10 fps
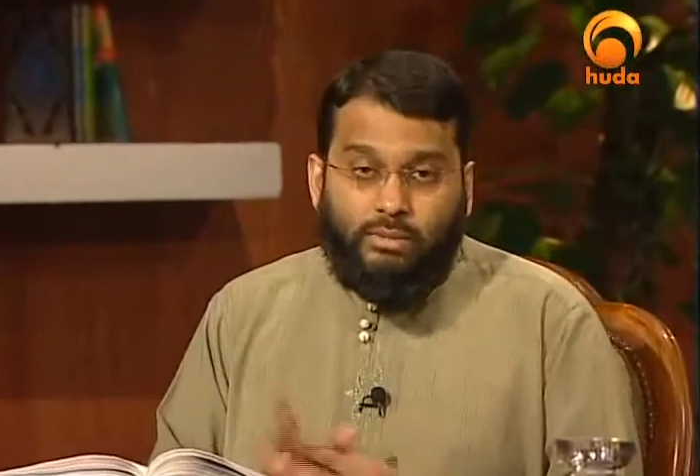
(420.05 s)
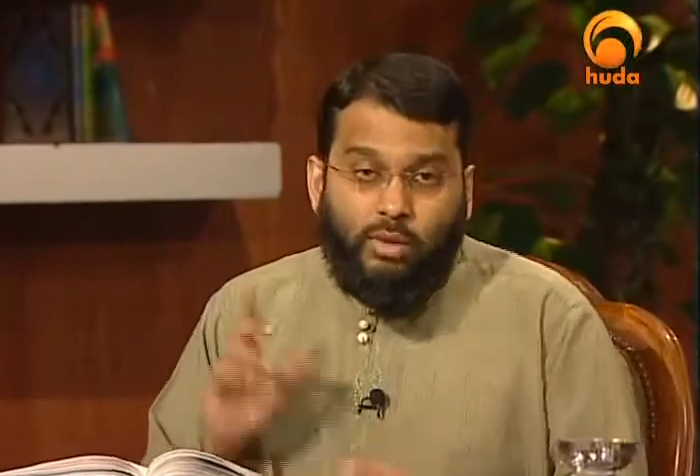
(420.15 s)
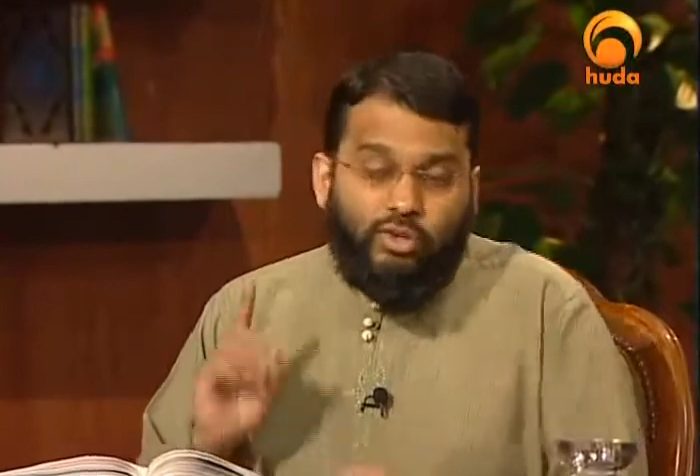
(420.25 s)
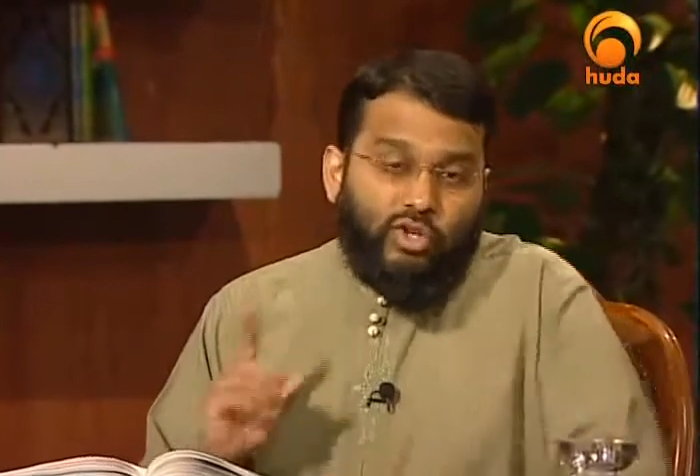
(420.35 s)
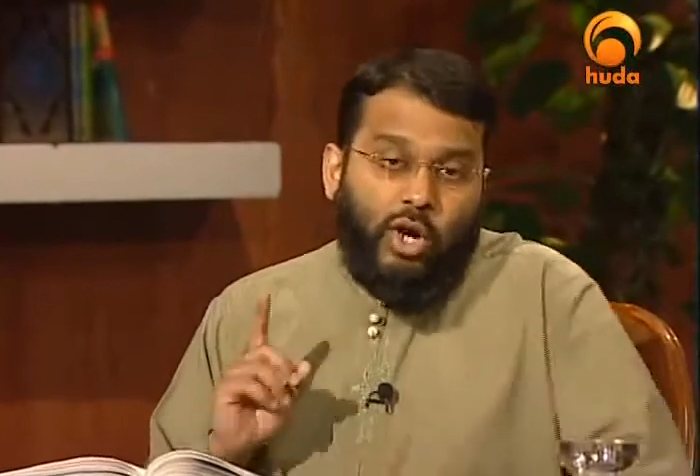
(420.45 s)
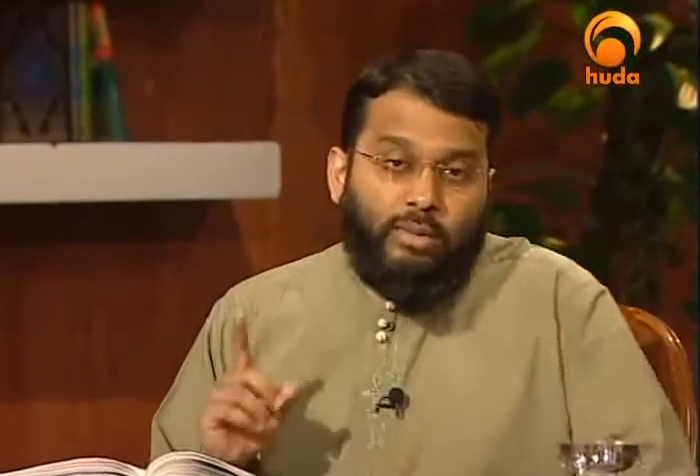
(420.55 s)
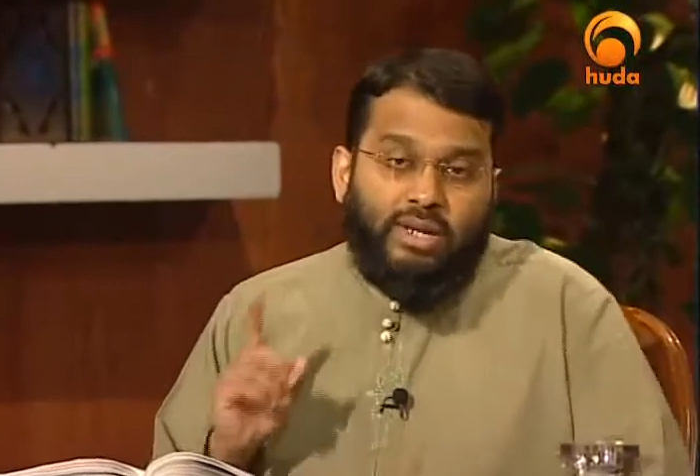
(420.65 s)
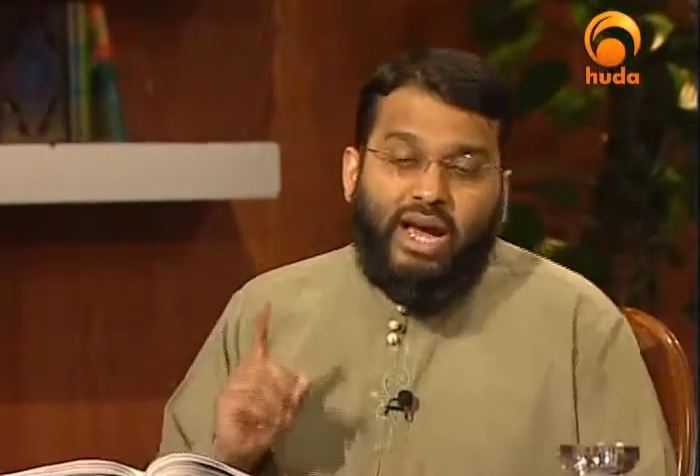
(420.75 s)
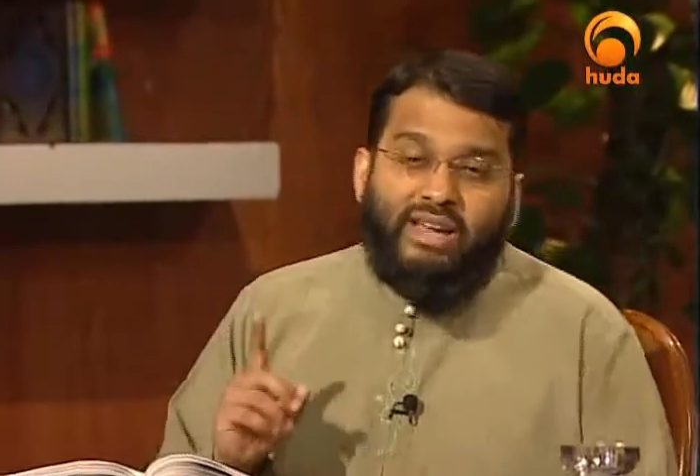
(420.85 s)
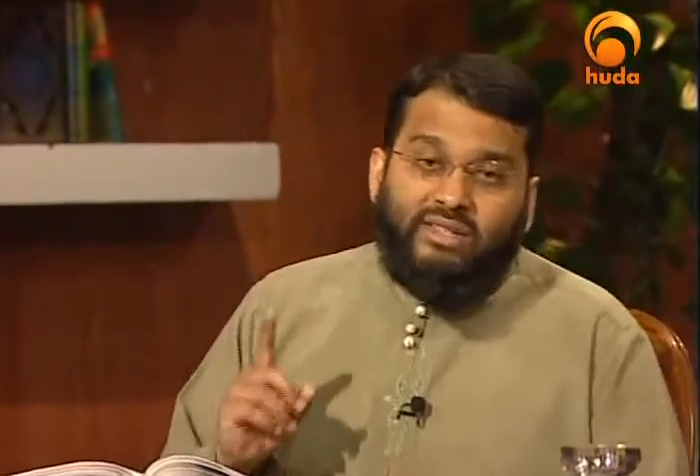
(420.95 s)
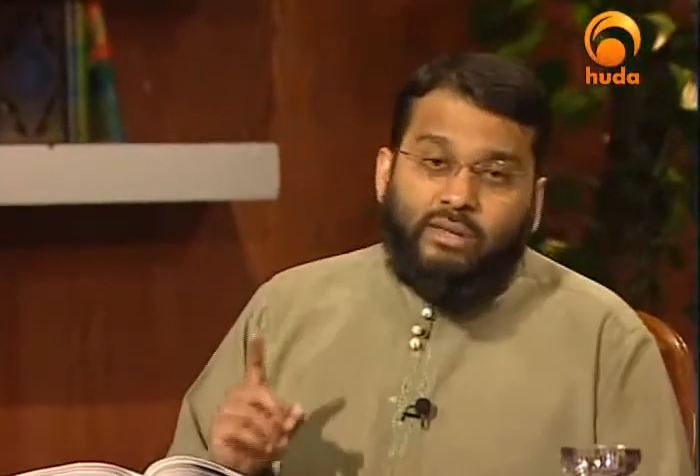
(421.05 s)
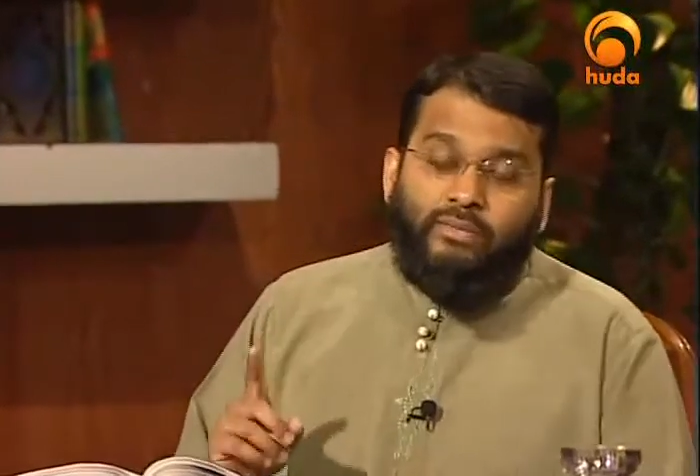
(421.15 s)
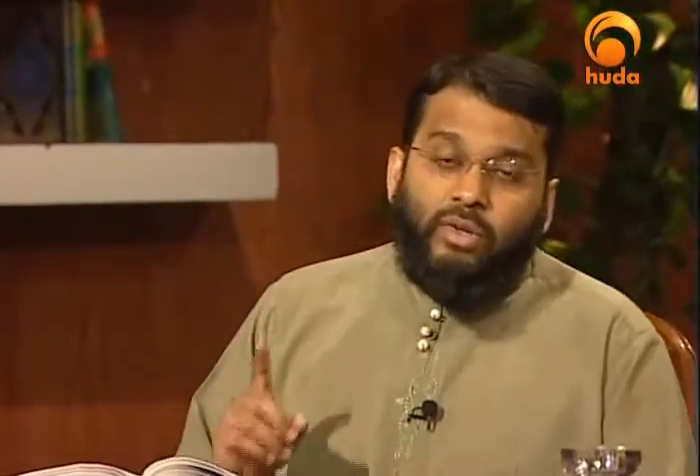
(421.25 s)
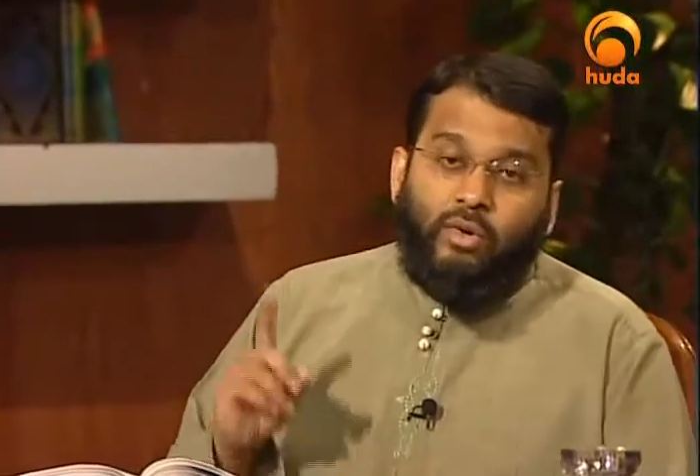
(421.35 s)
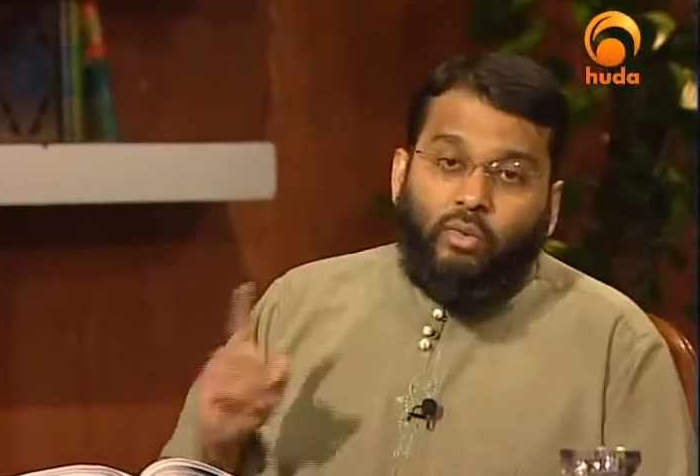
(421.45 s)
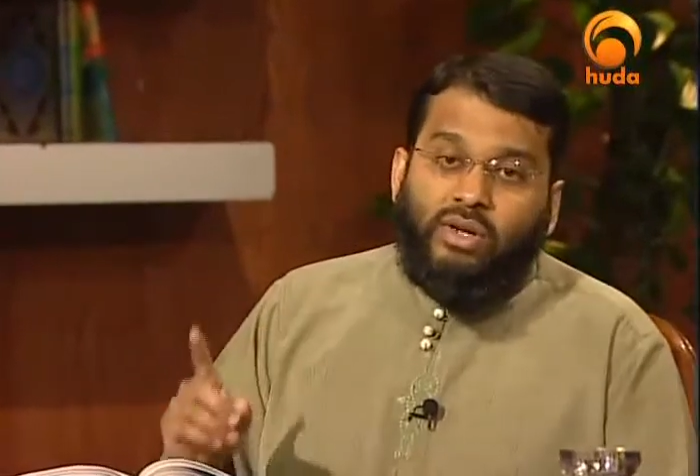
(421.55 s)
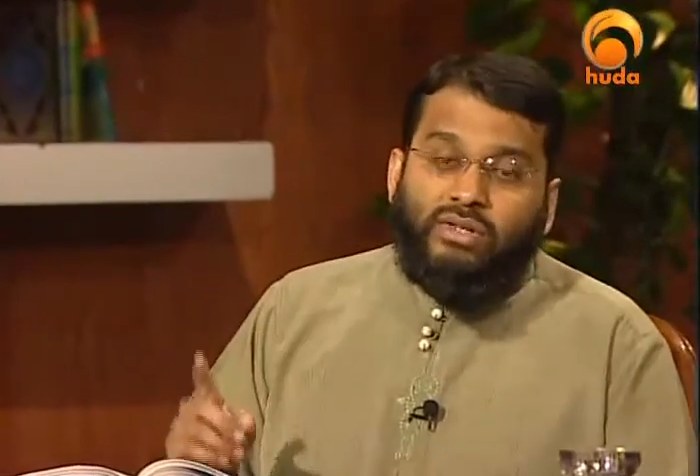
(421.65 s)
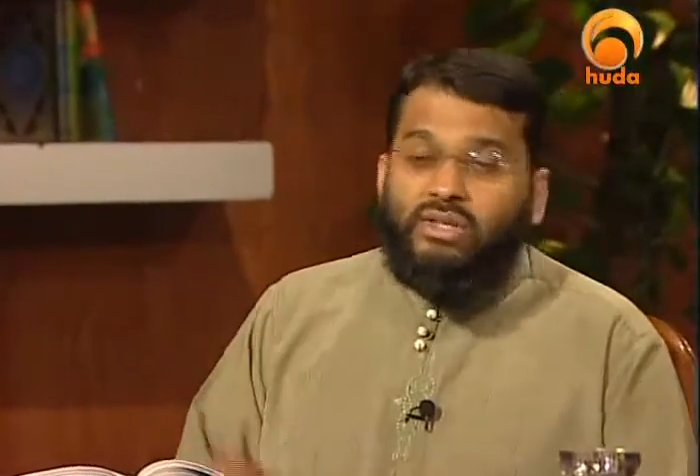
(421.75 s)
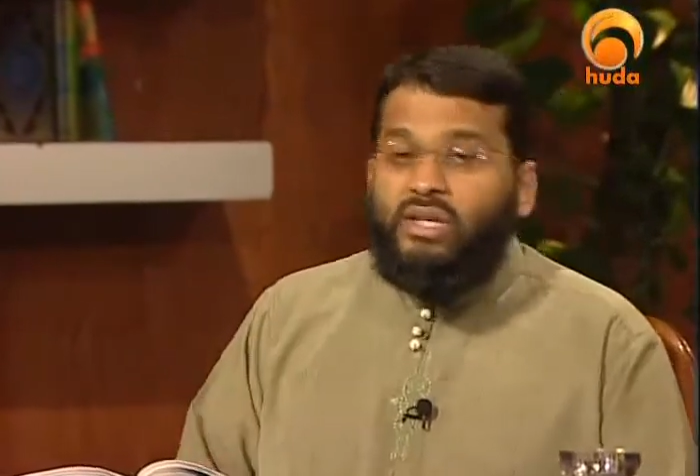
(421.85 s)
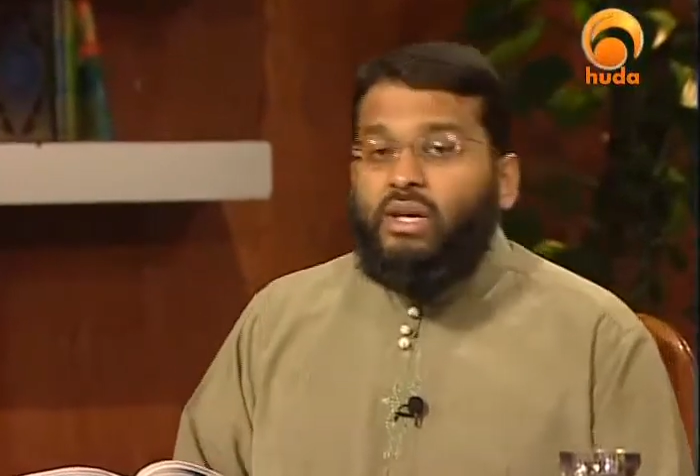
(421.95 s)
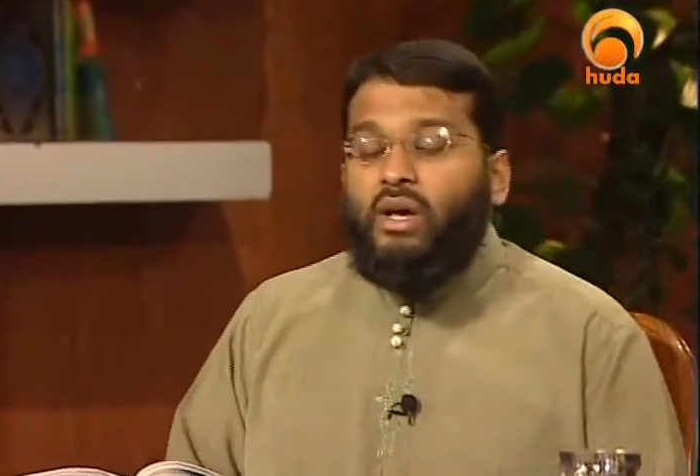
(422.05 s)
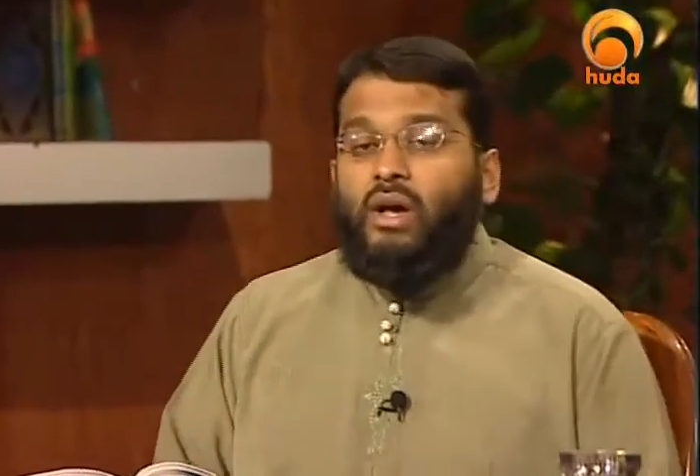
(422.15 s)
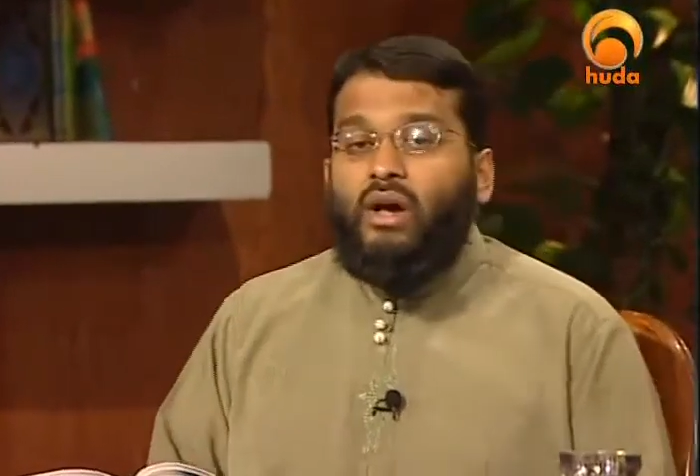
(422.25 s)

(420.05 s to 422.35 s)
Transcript: The most common item was the